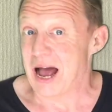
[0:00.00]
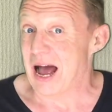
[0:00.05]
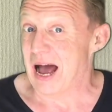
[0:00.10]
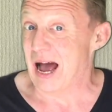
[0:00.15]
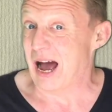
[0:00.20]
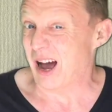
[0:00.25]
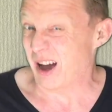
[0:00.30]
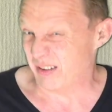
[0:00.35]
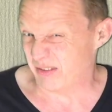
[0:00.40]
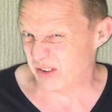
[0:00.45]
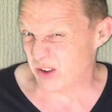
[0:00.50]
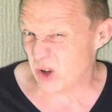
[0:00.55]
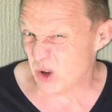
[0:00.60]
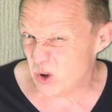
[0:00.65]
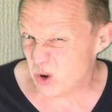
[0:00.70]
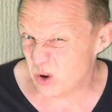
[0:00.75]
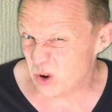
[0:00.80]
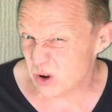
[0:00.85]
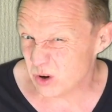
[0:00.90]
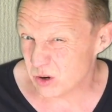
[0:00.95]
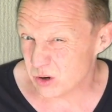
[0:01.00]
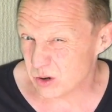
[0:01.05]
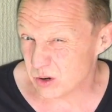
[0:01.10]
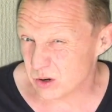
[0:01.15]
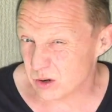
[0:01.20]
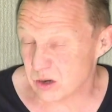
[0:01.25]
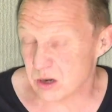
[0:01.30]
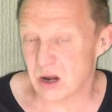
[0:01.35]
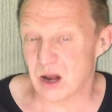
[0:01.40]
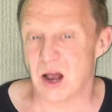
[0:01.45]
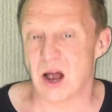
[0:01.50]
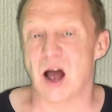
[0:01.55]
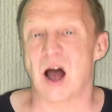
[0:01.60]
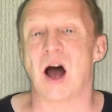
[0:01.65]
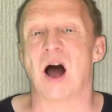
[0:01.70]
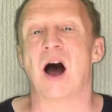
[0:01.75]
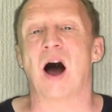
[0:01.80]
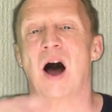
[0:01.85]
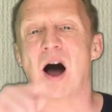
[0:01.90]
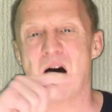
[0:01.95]
Have you?
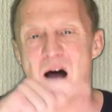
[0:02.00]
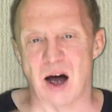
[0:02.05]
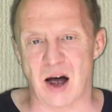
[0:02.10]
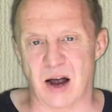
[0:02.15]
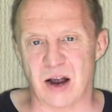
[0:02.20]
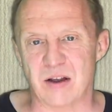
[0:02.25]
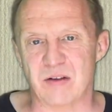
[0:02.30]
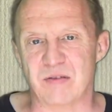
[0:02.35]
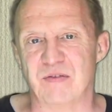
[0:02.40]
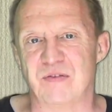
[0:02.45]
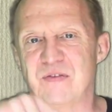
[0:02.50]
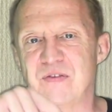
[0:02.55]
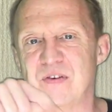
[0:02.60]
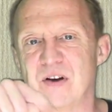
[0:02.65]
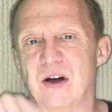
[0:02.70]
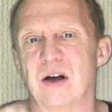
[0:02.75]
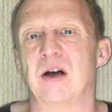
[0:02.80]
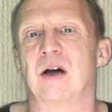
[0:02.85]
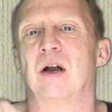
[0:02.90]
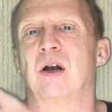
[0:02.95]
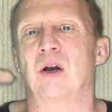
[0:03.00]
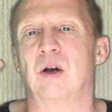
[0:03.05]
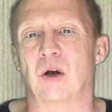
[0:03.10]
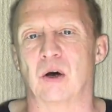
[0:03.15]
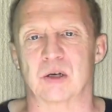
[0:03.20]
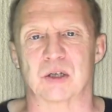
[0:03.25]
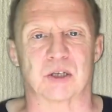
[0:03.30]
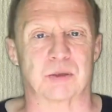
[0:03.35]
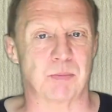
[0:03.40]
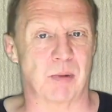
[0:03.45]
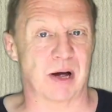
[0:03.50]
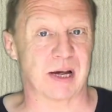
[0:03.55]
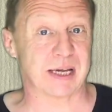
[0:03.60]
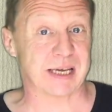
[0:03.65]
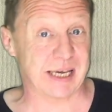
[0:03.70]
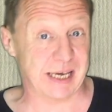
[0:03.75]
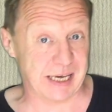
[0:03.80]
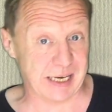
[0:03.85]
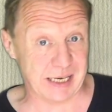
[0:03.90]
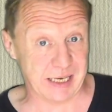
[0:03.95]
I've lost my
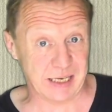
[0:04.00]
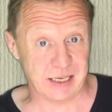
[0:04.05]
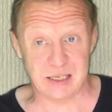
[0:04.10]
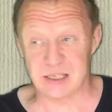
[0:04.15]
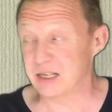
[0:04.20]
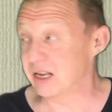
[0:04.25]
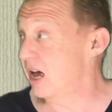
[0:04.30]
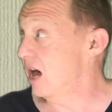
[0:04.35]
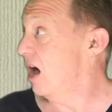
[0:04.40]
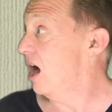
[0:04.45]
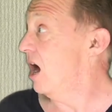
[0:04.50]
keys.